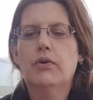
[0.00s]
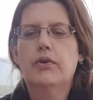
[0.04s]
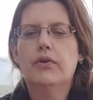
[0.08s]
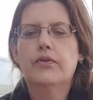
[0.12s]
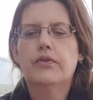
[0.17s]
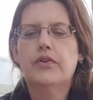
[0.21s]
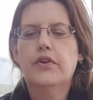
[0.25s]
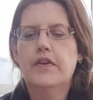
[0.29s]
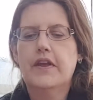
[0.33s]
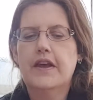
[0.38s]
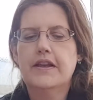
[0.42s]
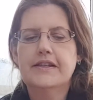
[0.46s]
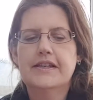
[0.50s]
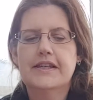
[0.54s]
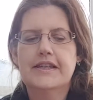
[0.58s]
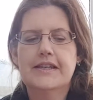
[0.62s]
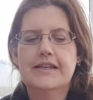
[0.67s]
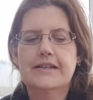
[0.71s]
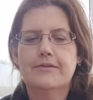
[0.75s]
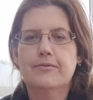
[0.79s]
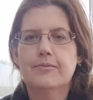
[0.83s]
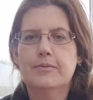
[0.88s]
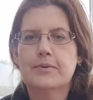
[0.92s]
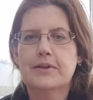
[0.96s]
So that
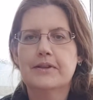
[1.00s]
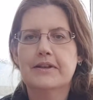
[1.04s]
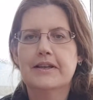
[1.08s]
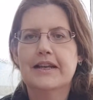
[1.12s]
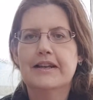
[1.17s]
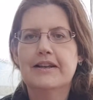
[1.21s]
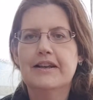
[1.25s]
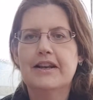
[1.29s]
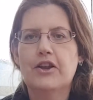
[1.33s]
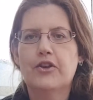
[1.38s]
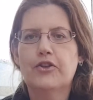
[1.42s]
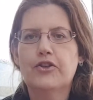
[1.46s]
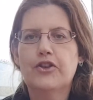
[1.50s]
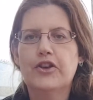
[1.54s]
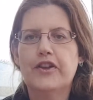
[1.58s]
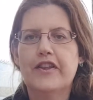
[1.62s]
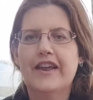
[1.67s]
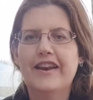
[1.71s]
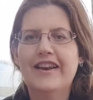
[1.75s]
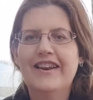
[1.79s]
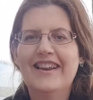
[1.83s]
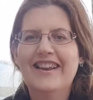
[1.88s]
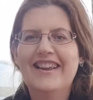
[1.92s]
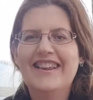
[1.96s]
is, oops, nearly lost it
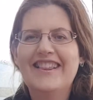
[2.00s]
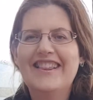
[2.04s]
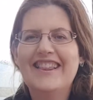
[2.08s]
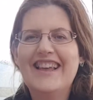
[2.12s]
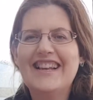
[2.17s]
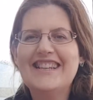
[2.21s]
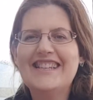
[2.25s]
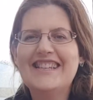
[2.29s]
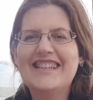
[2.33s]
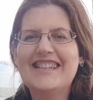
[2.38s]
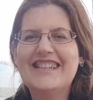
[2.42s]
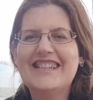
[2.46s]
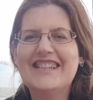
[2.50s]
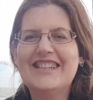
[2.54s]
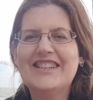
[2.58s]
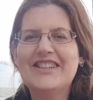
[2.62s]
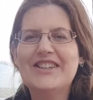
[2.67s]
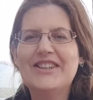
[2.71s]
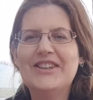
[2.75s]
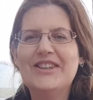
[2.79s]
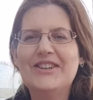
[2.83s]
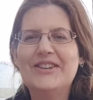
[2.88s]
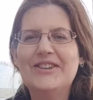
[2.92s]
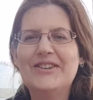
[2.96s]
then, that is the
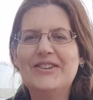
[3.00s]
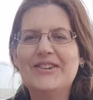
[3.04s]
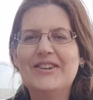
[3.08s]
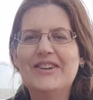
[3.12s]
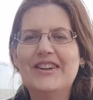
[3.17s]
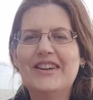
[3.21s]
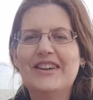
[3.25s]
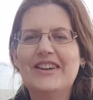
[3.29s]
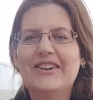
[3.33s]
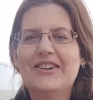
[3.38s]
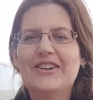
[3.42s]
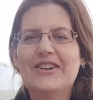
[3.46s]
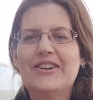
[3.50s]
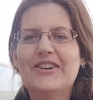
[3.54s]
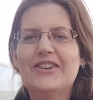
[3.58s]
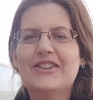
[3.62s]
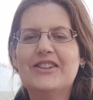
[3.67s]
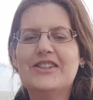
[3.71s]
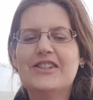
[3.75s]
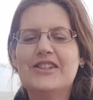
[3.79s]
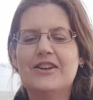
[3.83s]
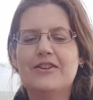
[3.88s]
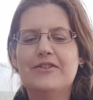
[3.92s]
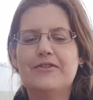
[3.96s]
two
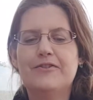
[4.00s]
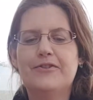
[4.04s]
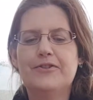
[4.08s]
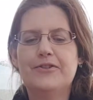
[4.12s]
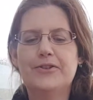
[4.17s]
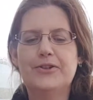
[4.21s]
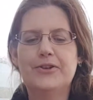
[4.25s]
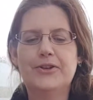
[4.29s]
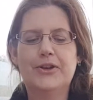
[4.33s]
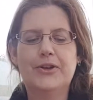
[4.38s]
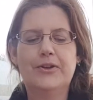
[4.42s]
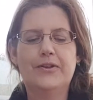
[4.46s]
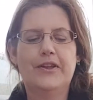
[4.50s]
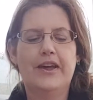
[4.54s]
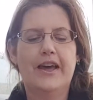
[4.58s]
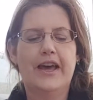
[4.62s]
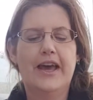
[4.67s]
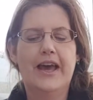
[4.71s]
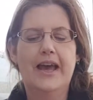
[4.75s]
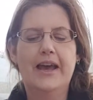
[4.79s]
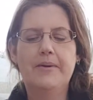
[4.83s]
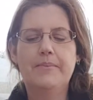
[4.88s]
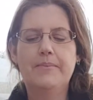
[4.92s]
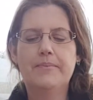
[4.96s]
done for you
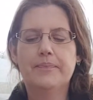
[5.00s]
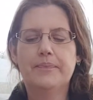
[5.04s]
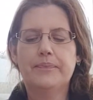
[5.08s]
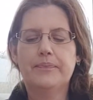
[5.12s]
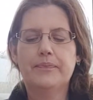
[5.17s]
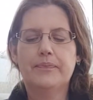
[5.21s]
there.